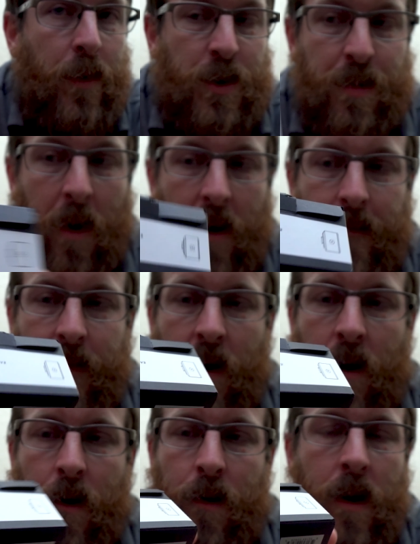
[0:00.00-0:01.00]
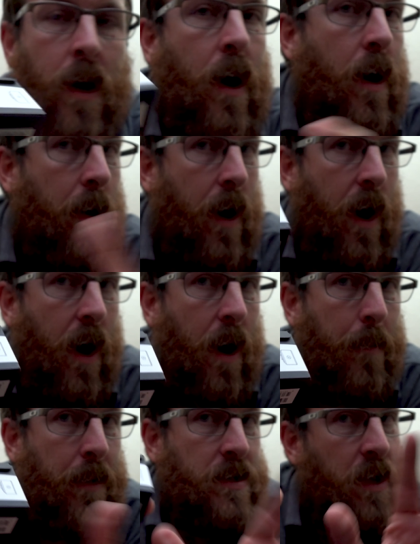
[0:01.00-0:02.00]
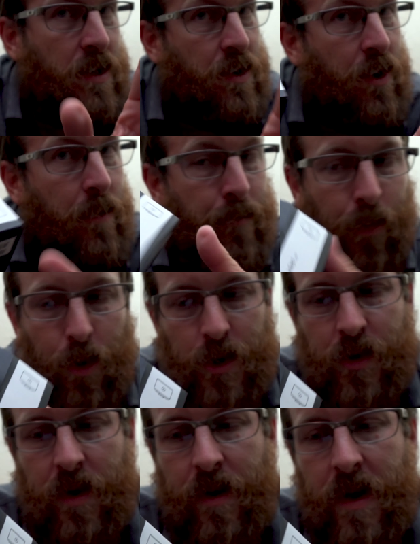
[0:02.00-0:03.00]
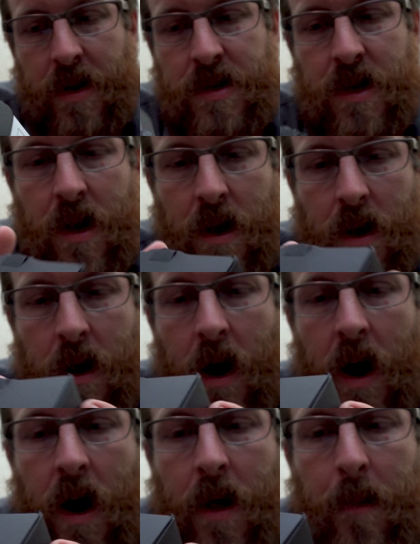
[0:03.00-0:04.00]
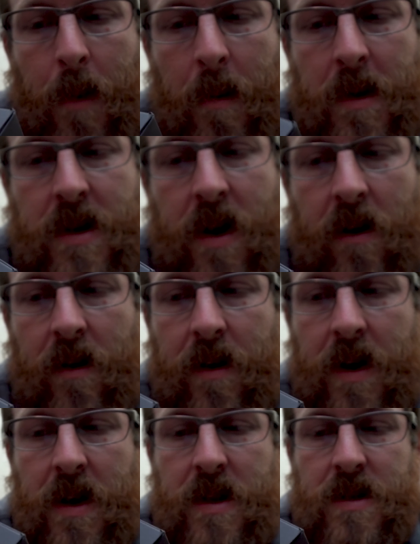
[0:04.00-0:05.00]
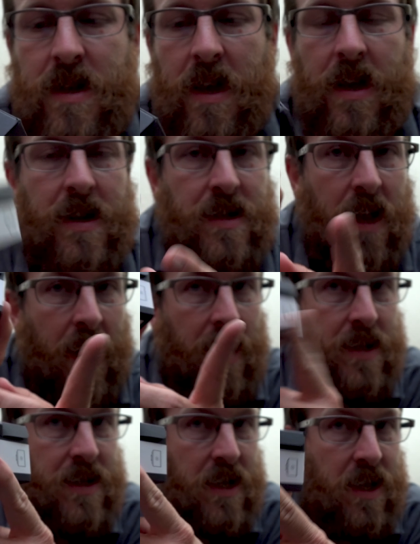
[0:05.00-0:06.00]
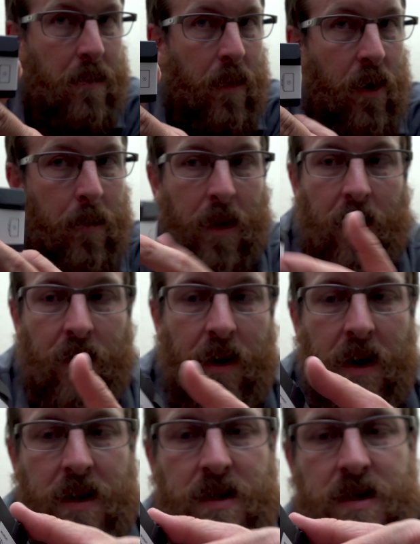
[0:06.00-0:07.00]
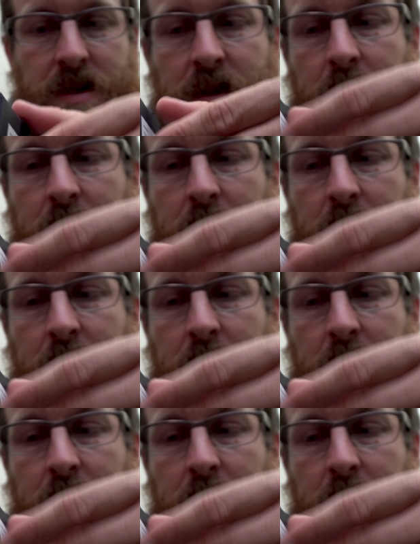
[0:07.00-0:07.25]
your smartphone, but it's also a good portrait lens. The Moment Tele lens is a 60mm lens.